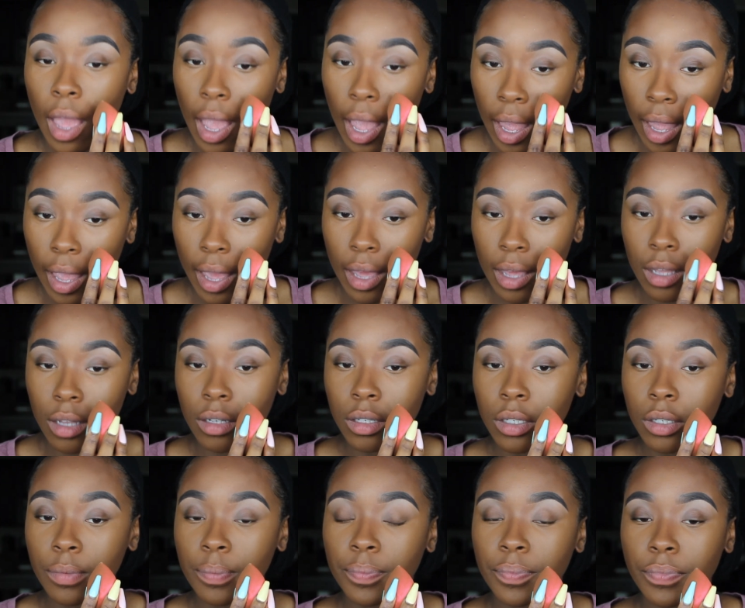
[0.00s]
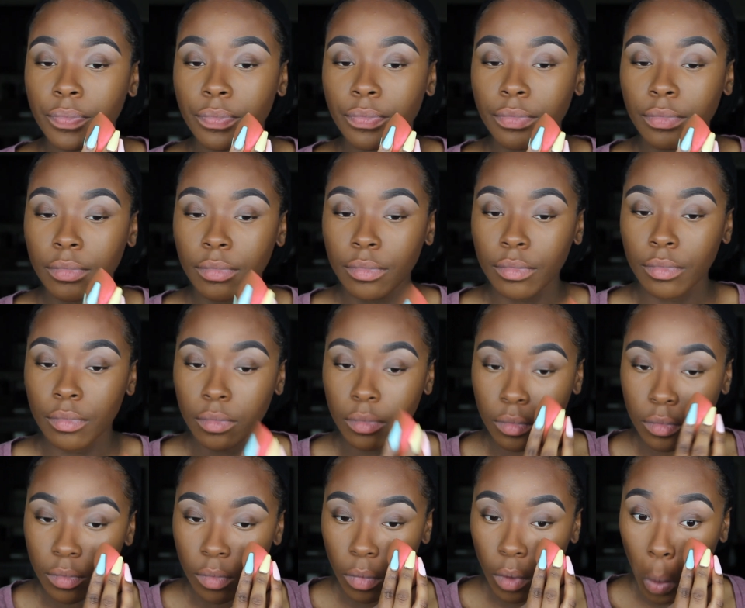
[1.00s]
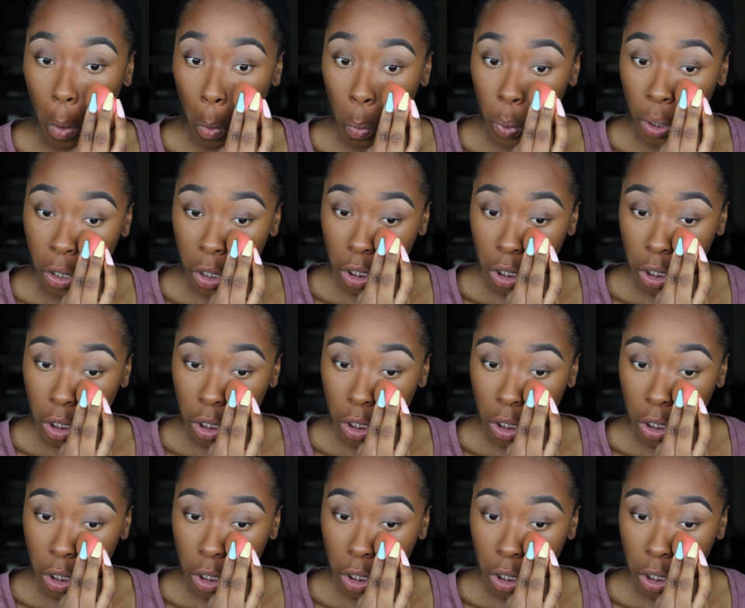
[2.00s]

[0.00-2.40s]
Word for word: And we